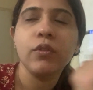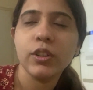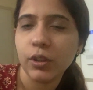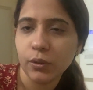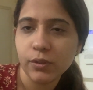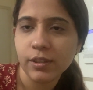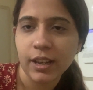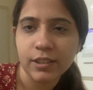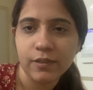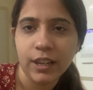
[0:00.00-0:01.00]
videos
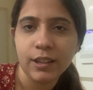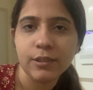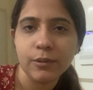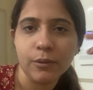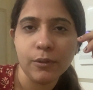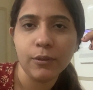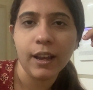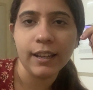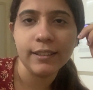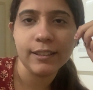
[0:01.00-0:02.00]
next week, so
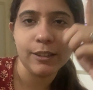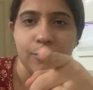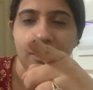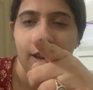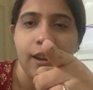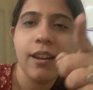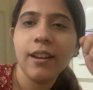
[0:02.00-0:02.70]
I'll see you there.